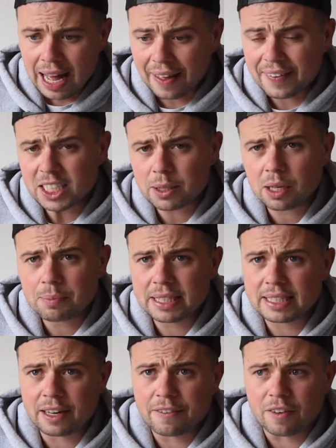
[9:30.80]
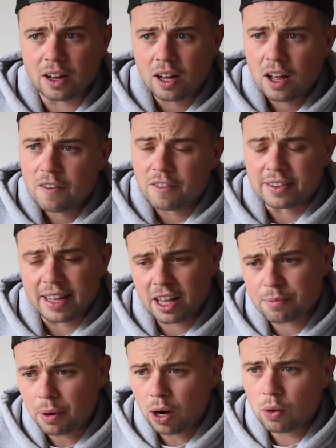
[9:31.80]
And this can be said for
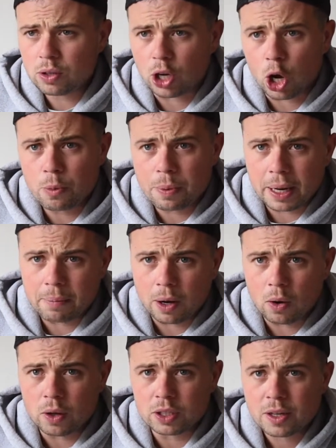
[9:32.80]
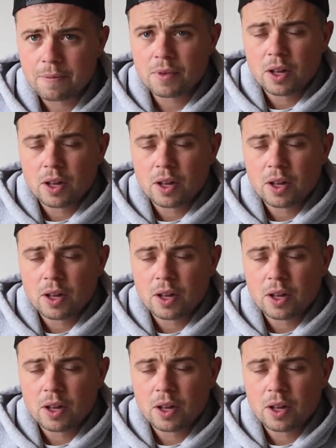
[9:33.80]
death bowlers, opening bowlers.